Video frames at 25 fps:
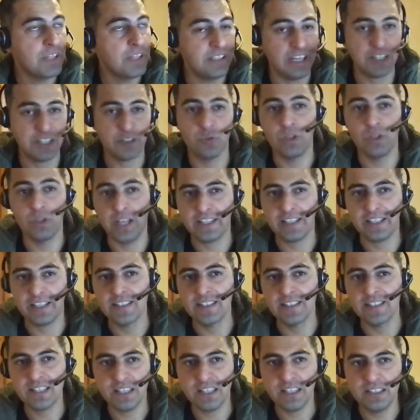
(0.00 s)
actual
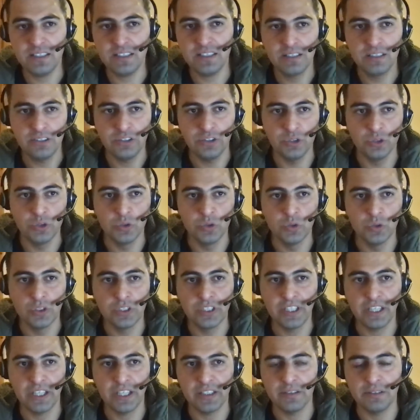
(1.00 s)
hacking side, you
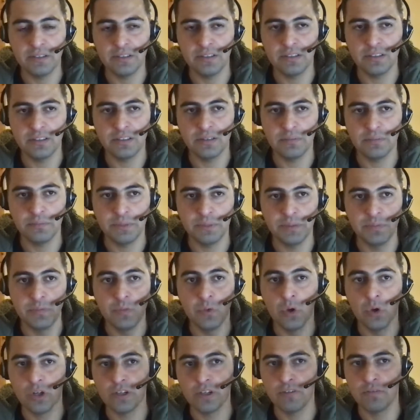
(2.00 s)
can be
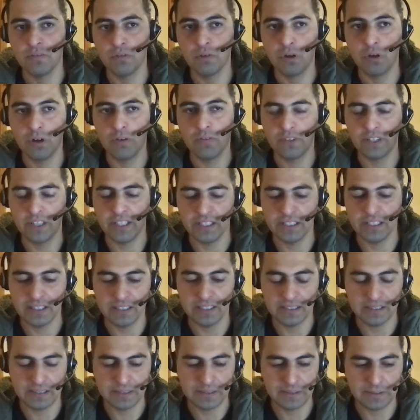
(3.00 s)
more involved in
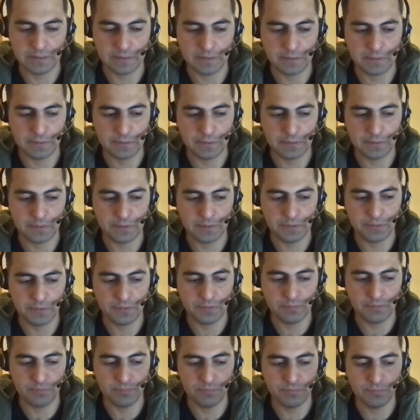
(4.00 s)
the
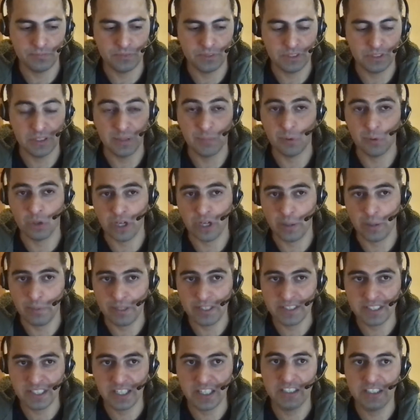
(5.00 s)
programming
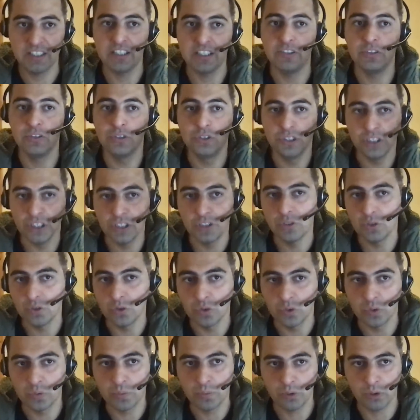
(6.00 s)
side, then you need to
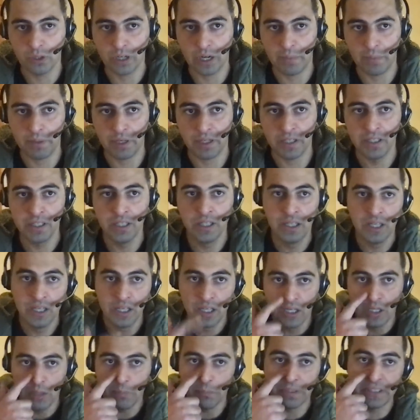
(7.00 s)
know programming.
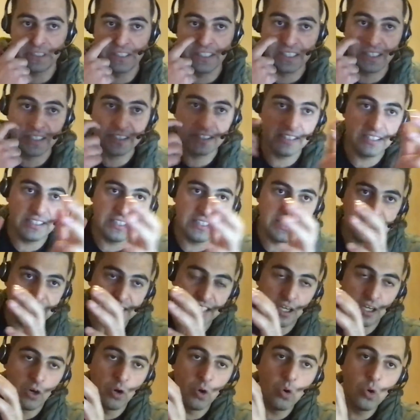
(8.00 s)
But there is
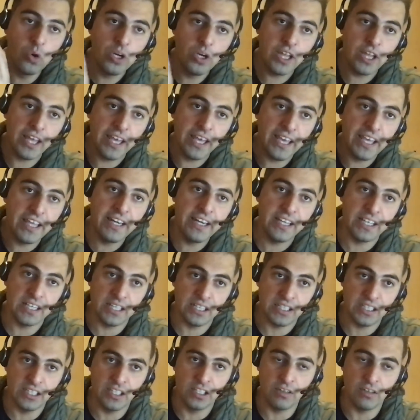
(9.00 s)
a whole area
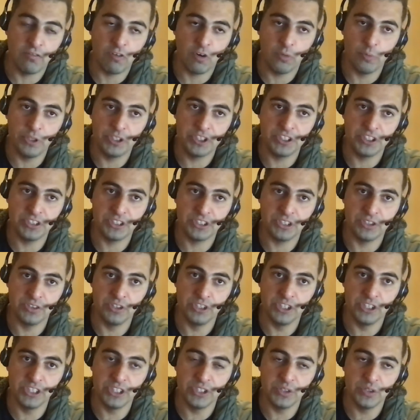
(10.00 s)
in information
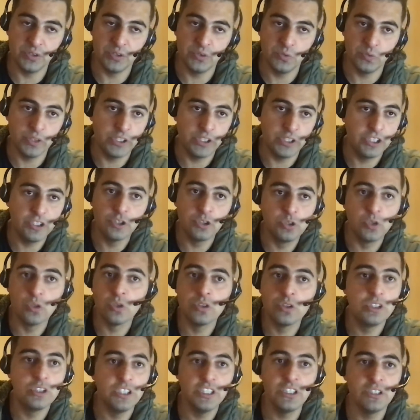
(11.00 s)
security where you
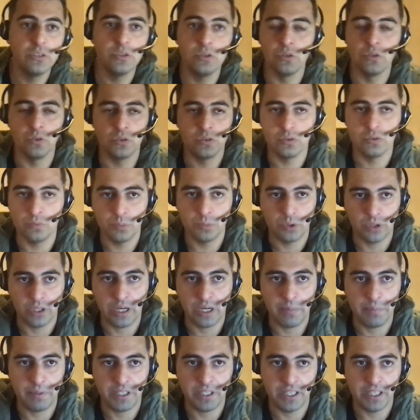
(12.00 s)
don't need to know
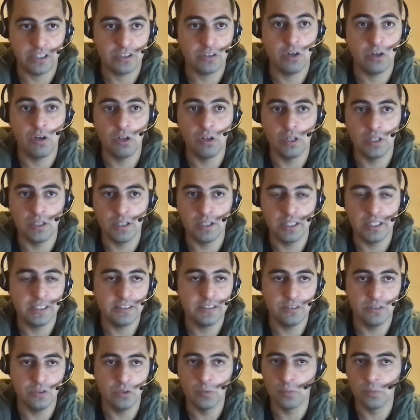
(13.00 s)
programming at all, like
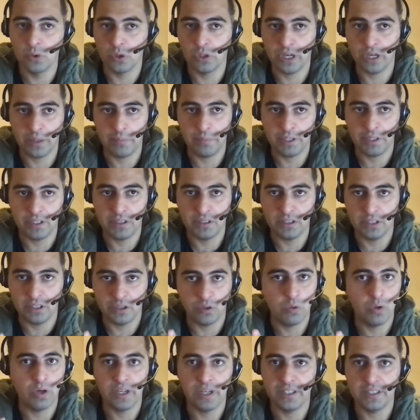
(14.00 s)
no programming
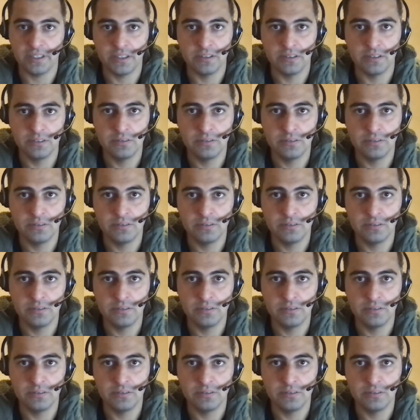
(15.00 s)
required,